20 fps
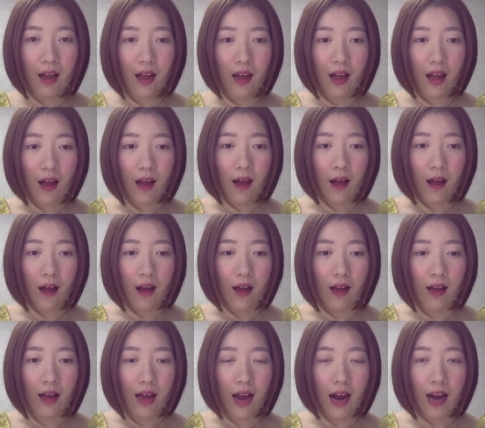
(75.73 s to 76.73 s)
Uh,
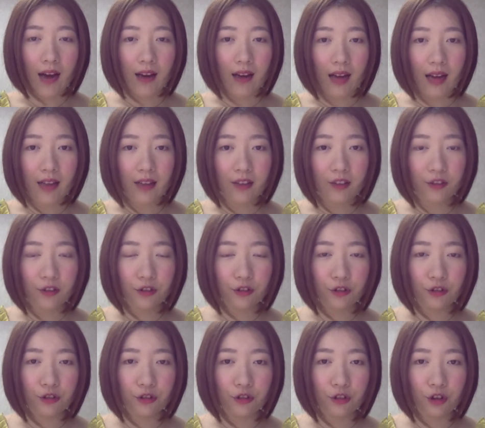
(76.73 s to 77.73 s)
I like
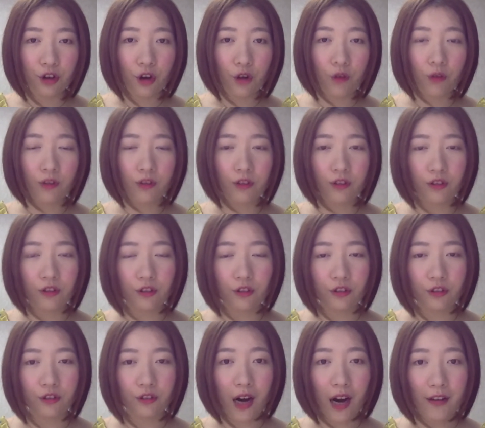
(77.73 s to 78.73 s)
to go on to
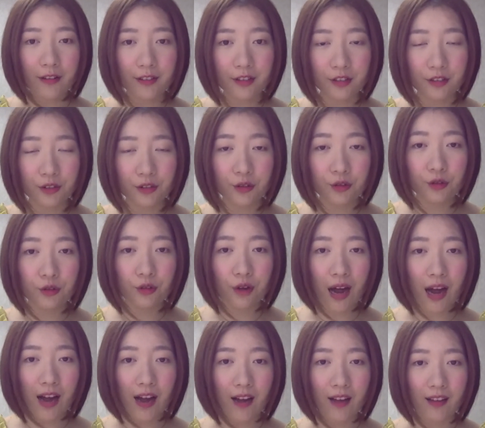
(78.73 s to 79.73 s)
graduate school
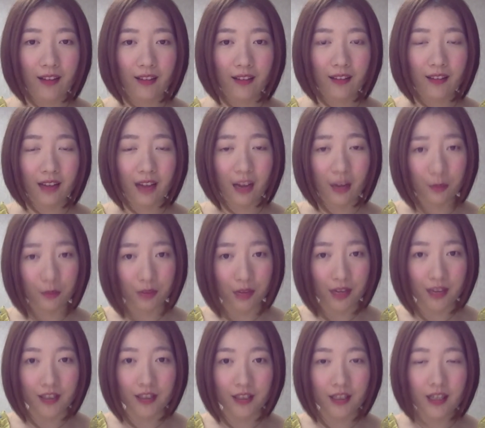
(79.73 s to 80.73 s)
and get
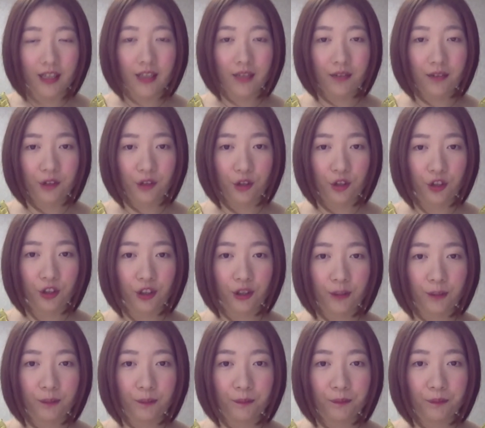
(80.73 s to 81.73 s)
PhD in the future.
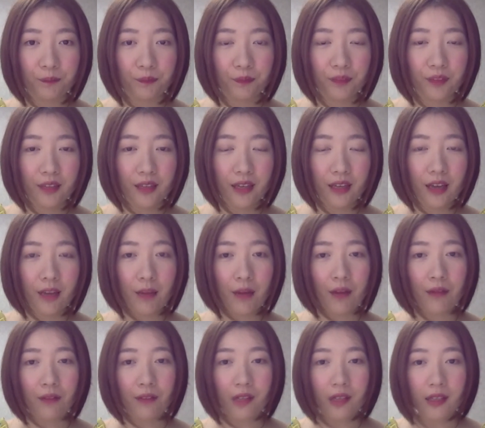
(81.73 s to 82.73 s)
In my
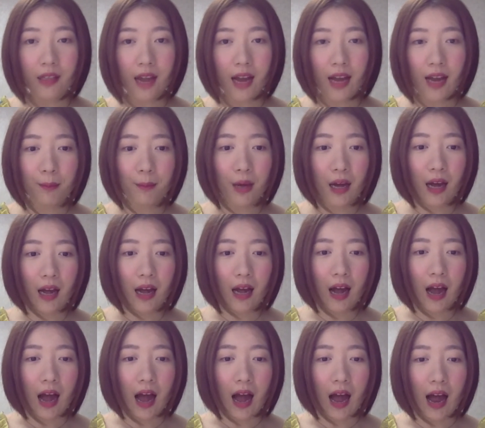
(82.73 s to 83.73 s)
free time,
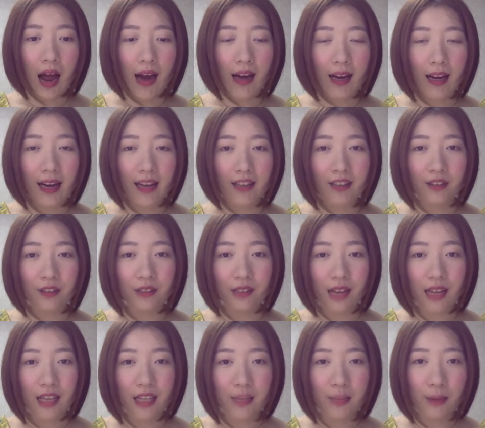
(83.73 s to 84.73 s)
uh, I like to
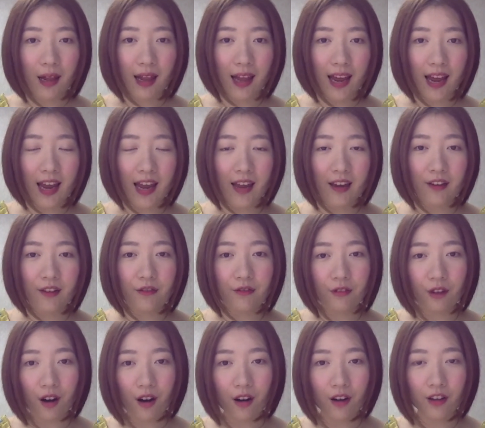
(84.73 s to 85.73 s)
dance ballet,
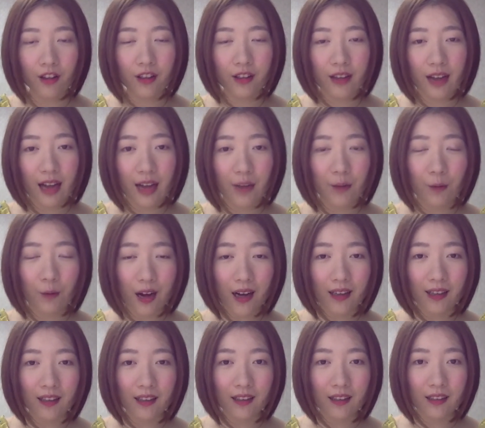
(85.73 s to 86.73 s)
rock, and
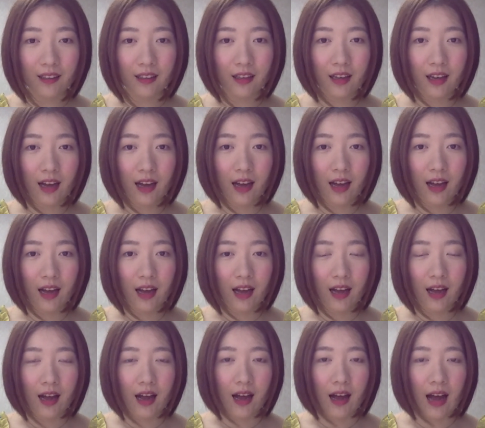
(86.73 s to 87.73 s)
wank.
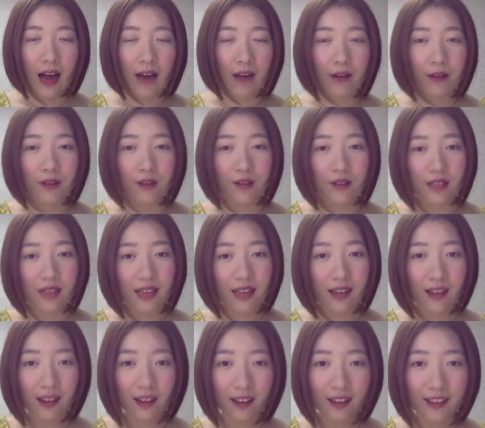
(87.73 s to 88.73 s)
Uh, I also sing a
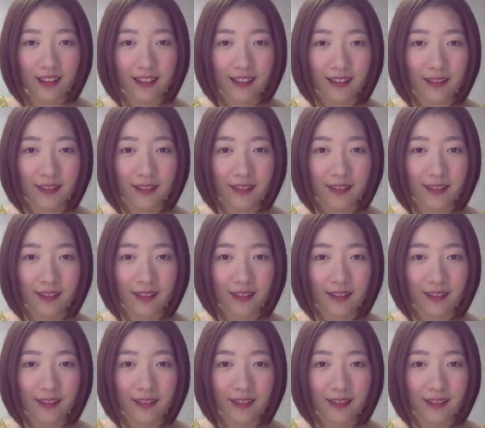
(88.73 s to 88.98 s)
lot.